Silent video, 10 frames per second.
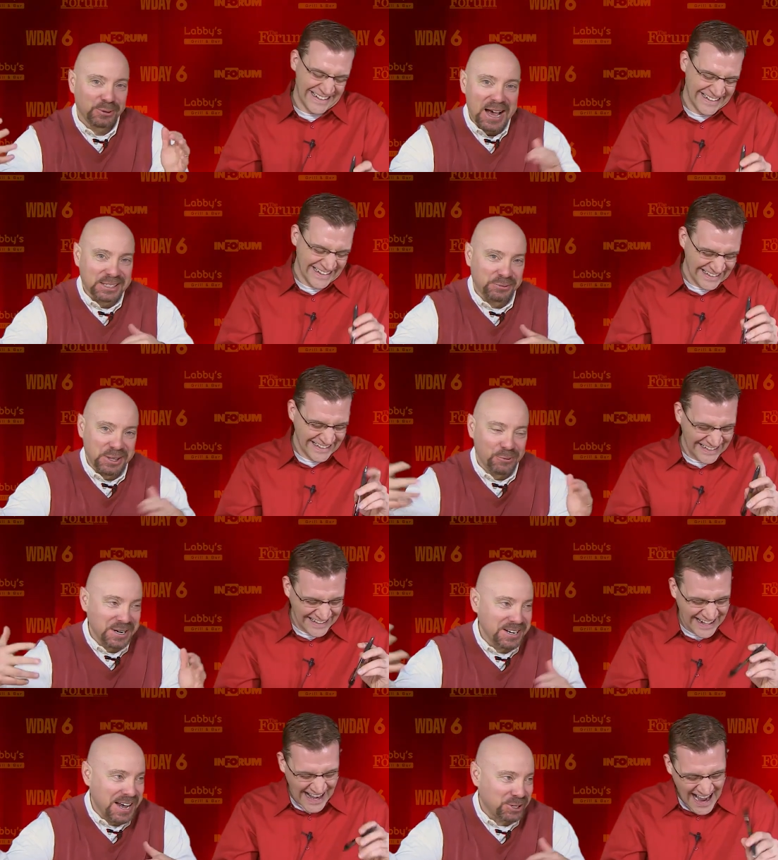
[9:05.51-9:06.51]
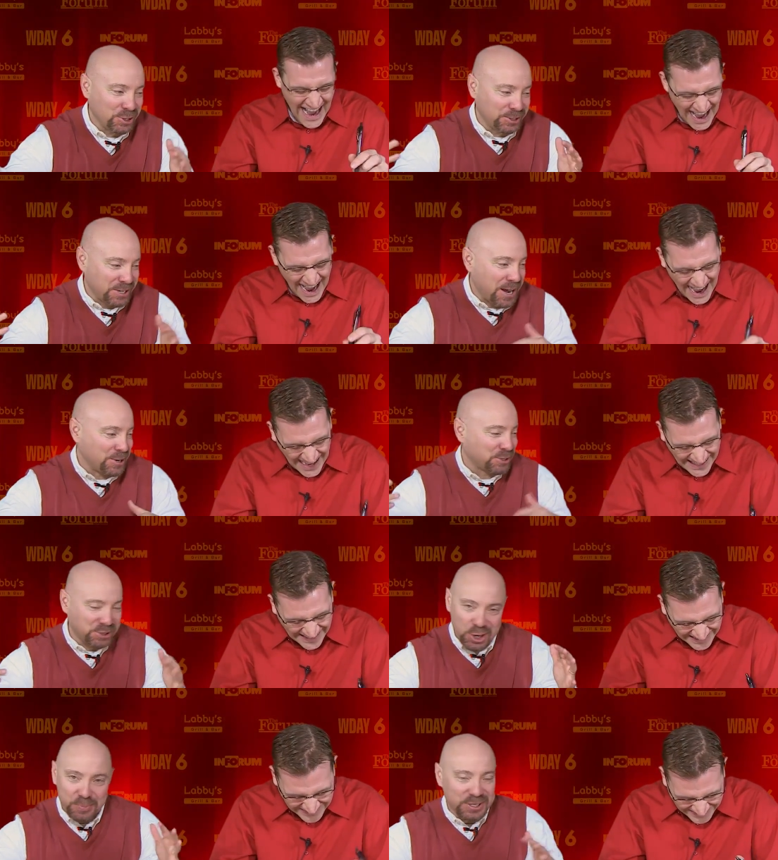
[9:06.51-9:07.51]
Speaker 1: philosophy that won you a national title.
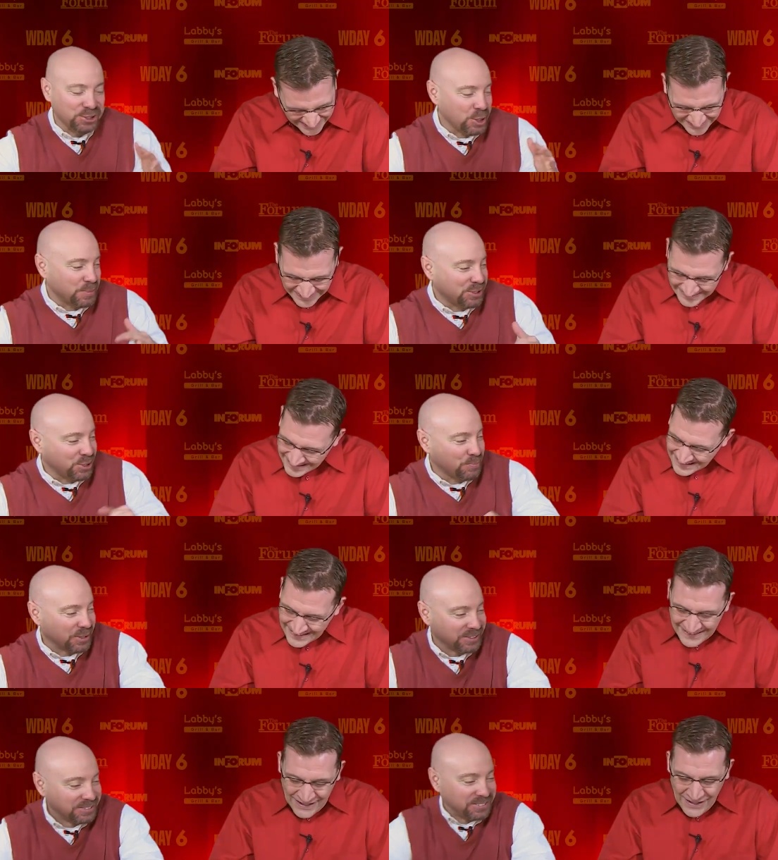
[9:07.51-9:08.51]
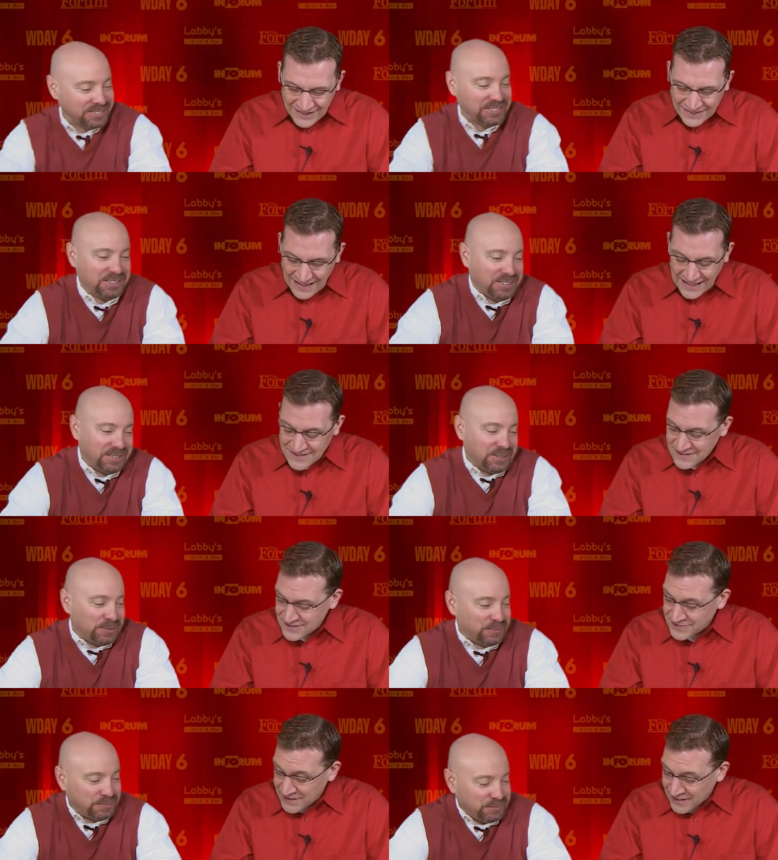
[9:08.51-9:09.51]
Stupid, stupid, stupid.
Speaker 2: Lots
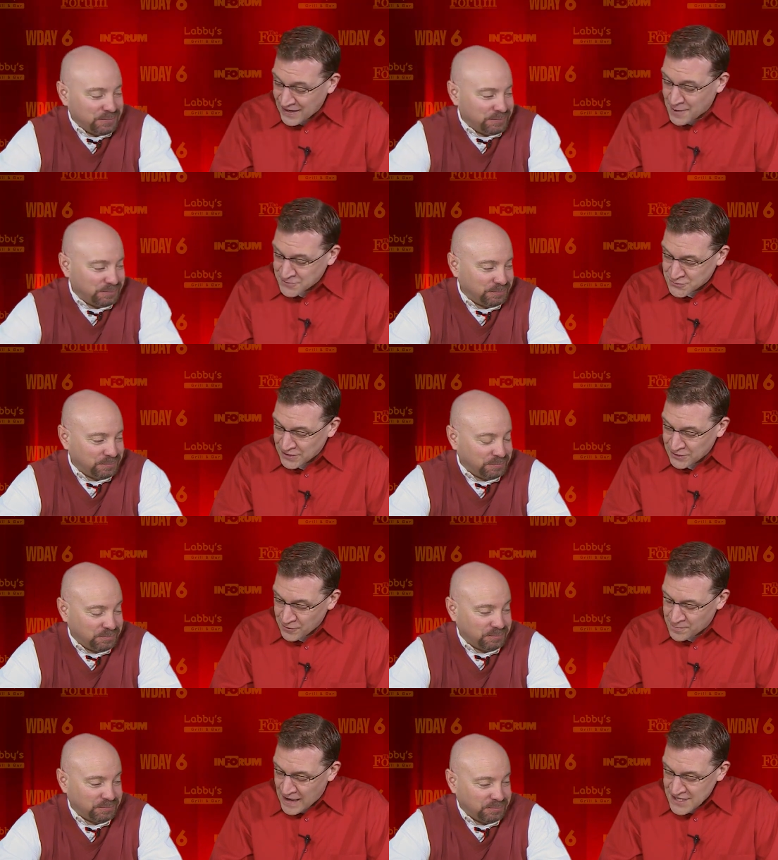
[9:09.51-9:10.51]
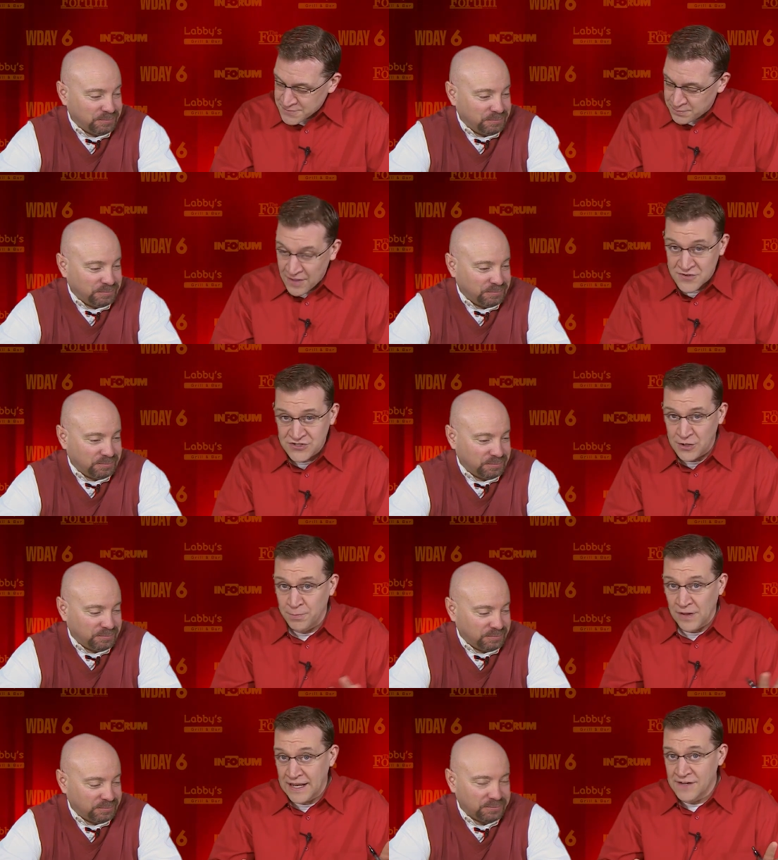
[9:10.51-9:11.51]
to figure out between who the buys will play. There's still
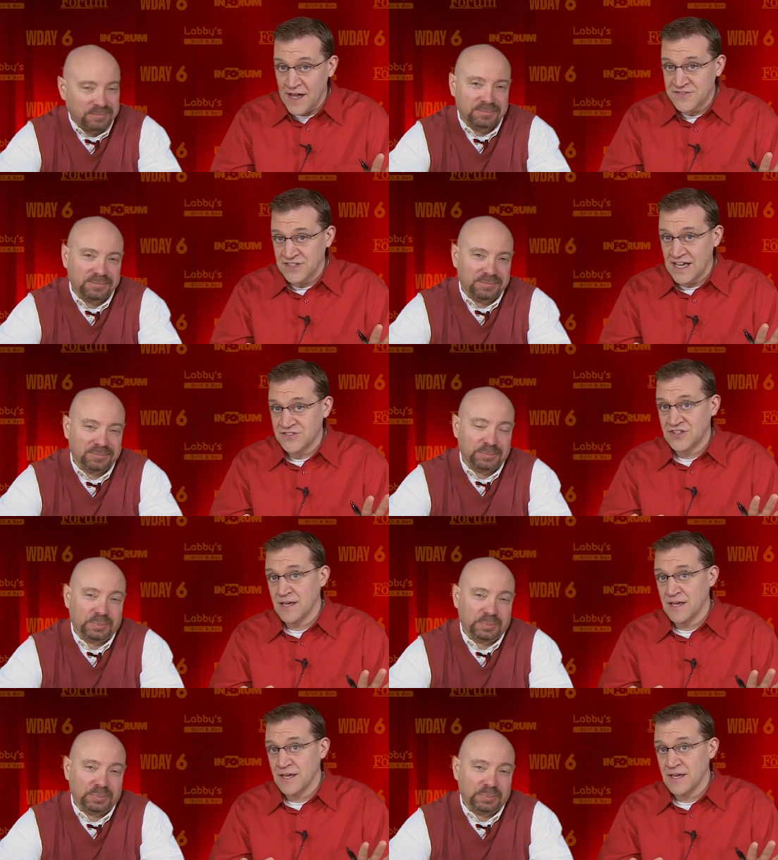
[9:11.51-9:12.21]
plenty of FCS